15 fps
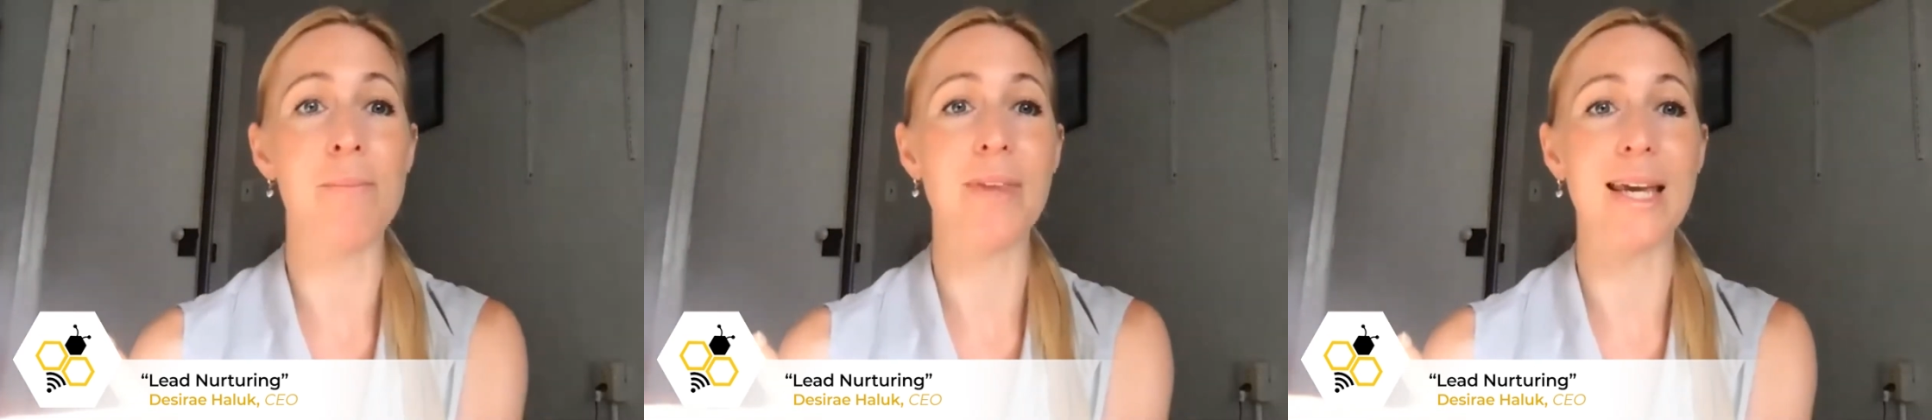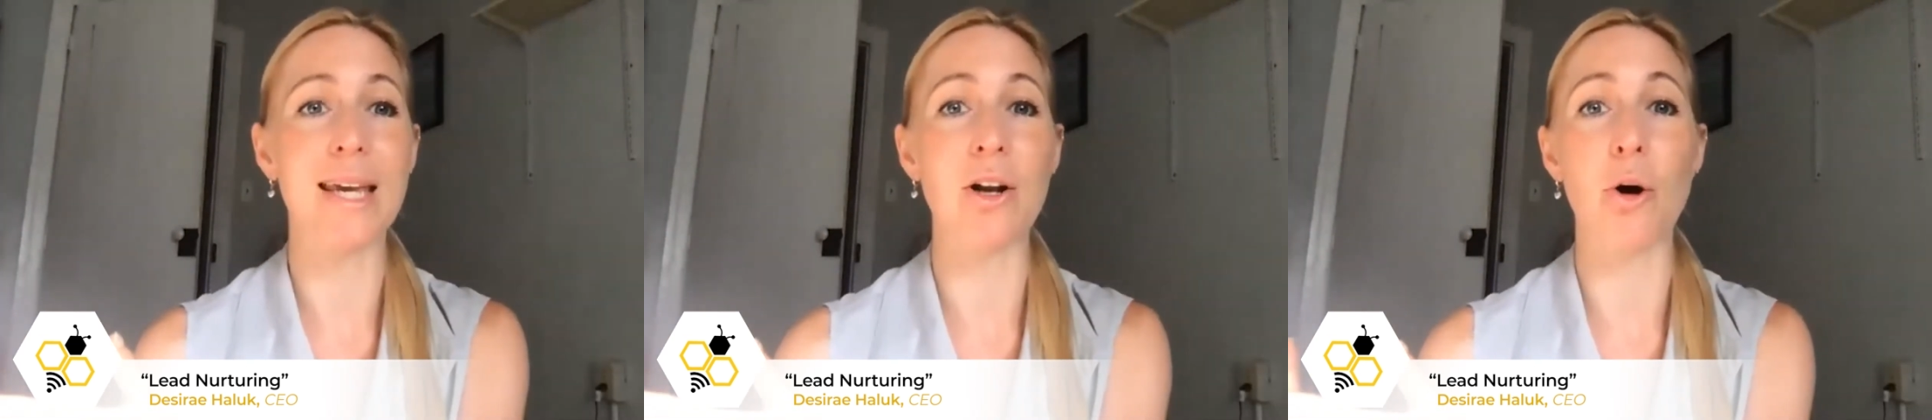
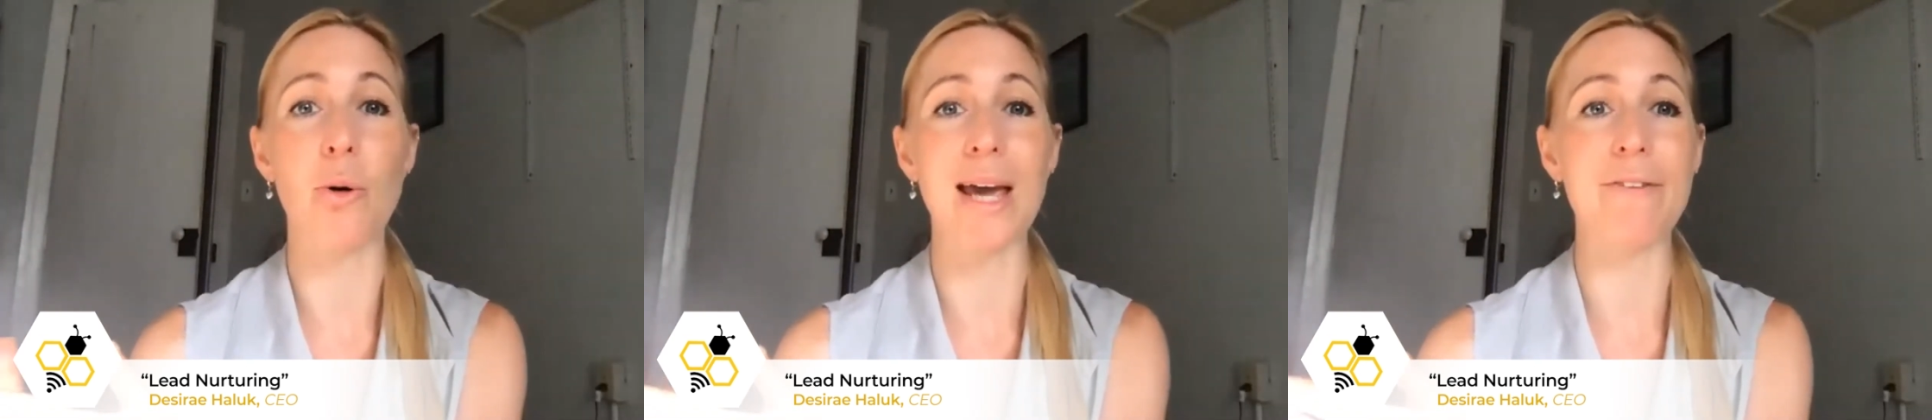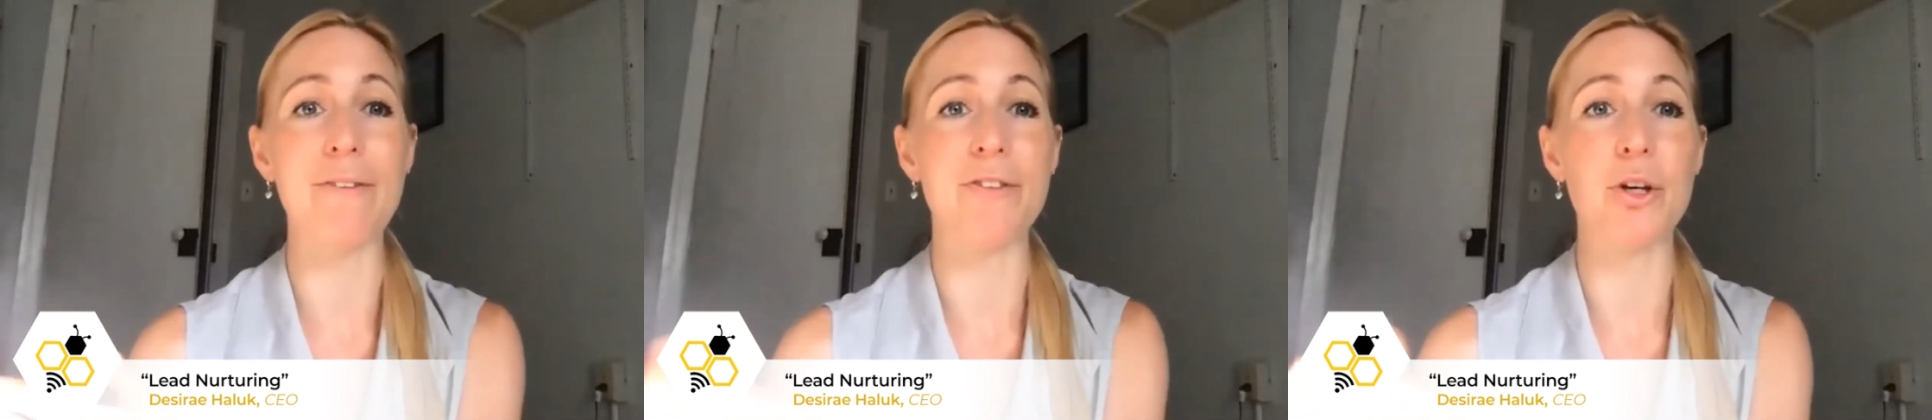You know,
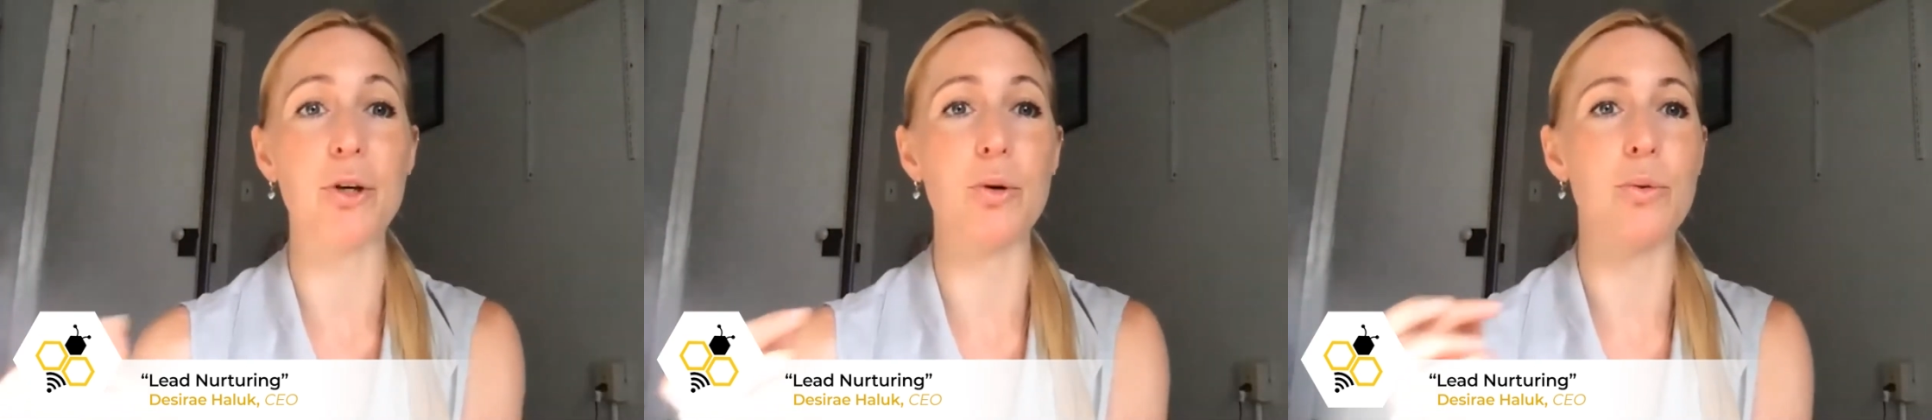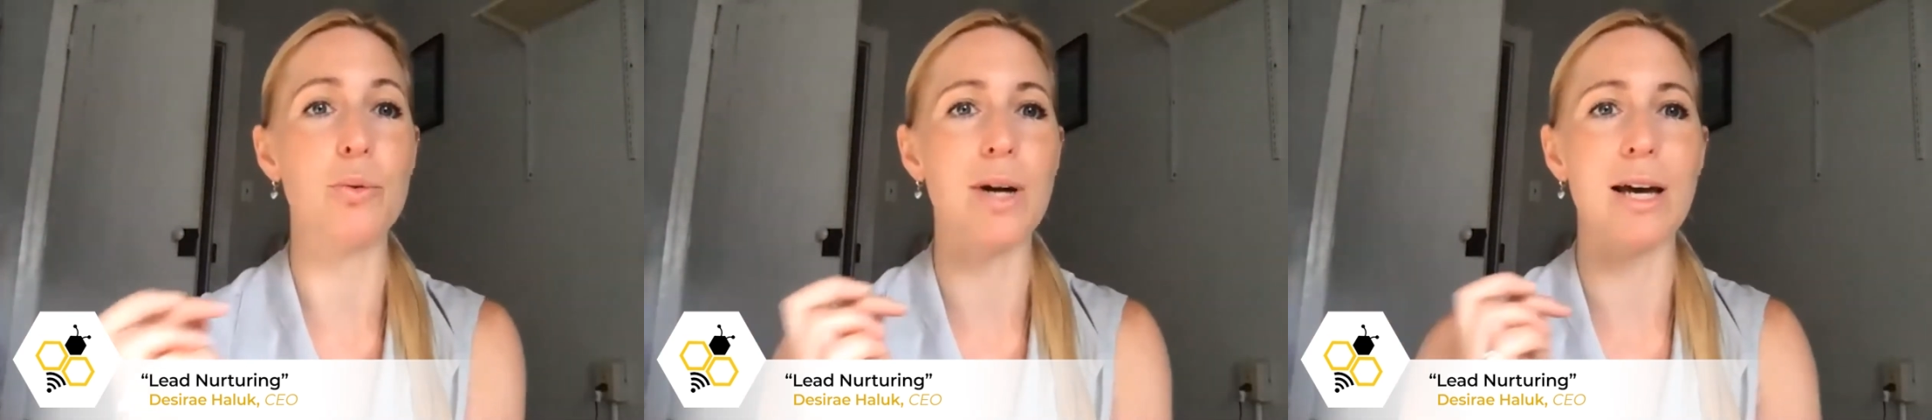if
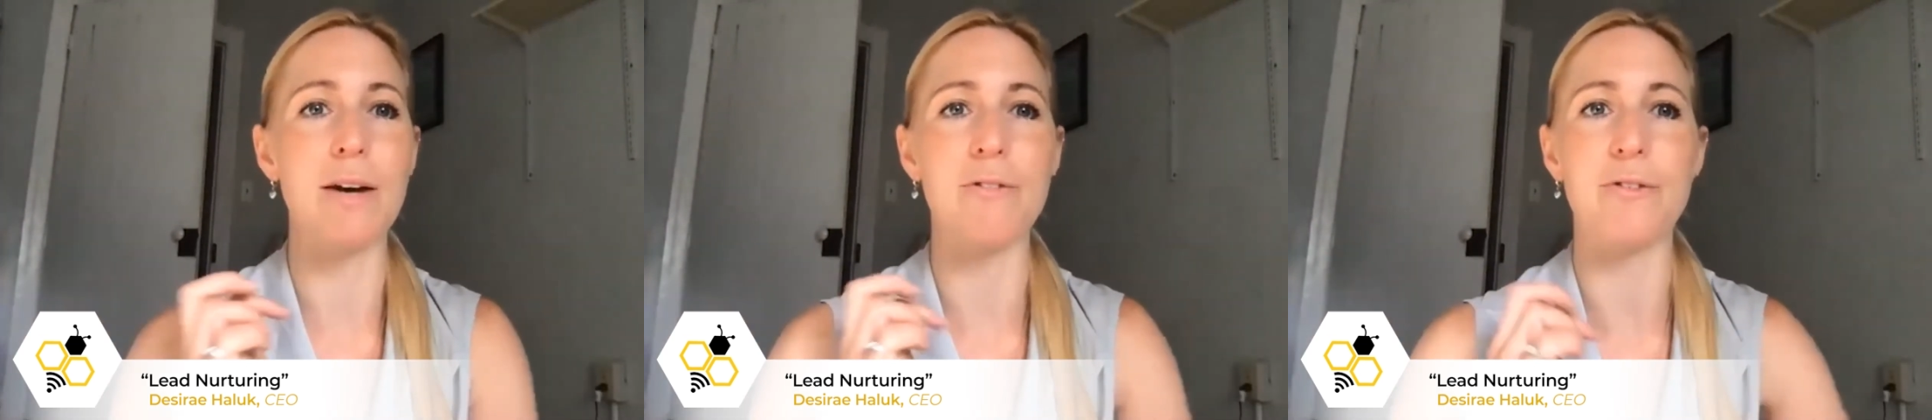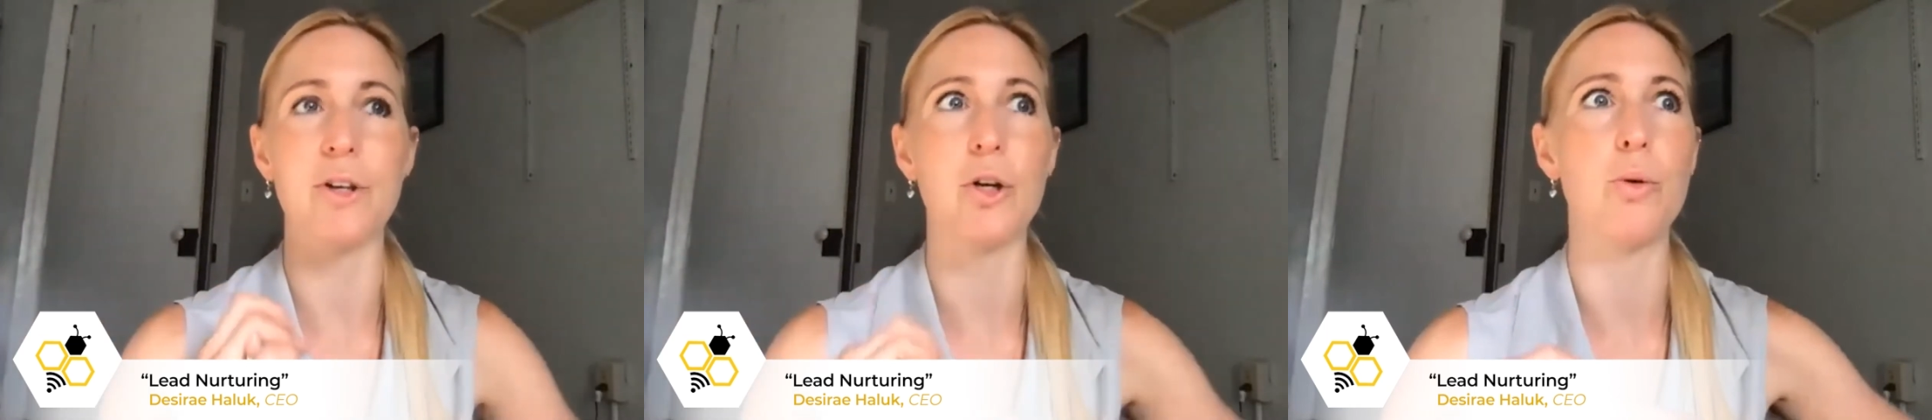
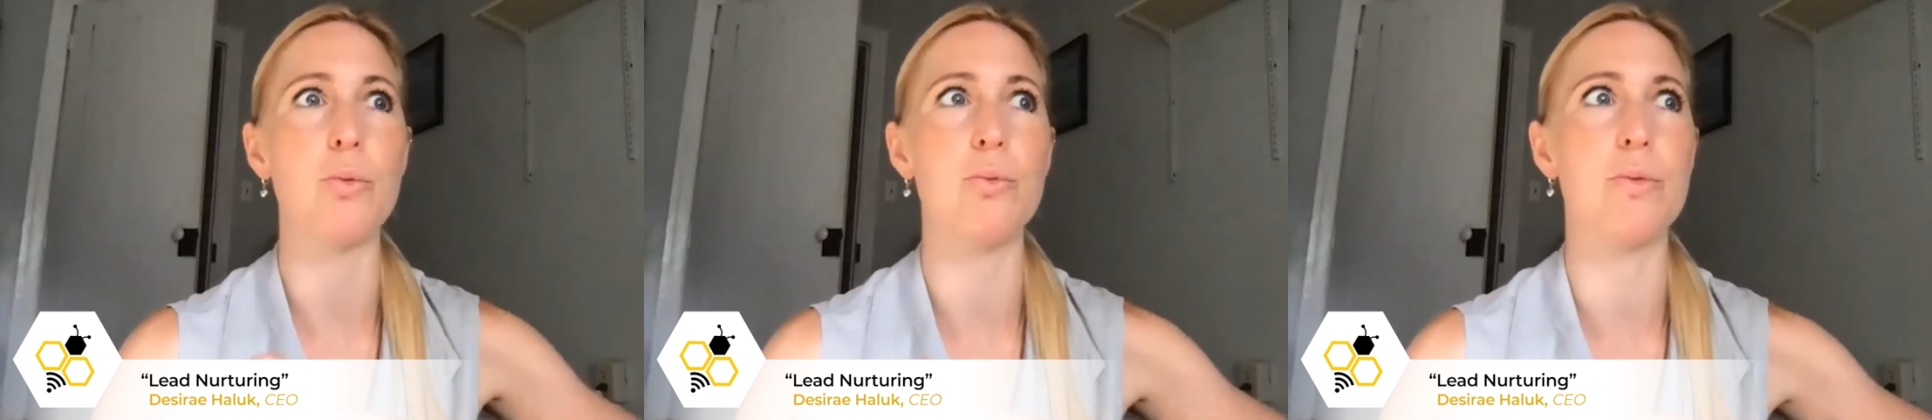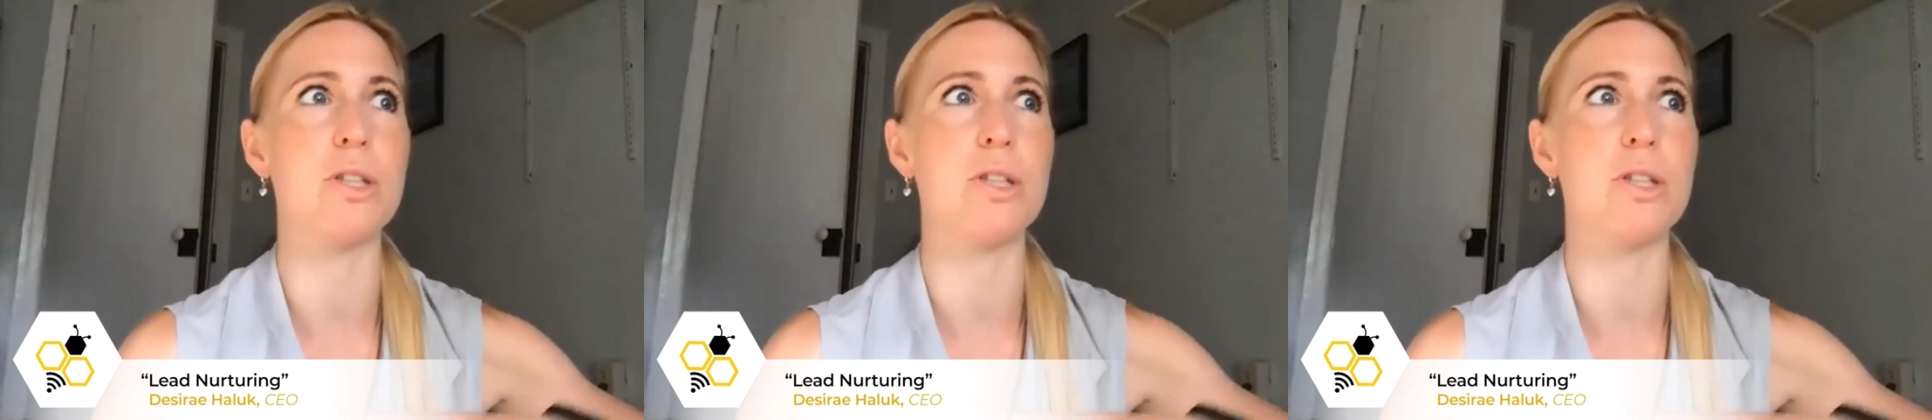you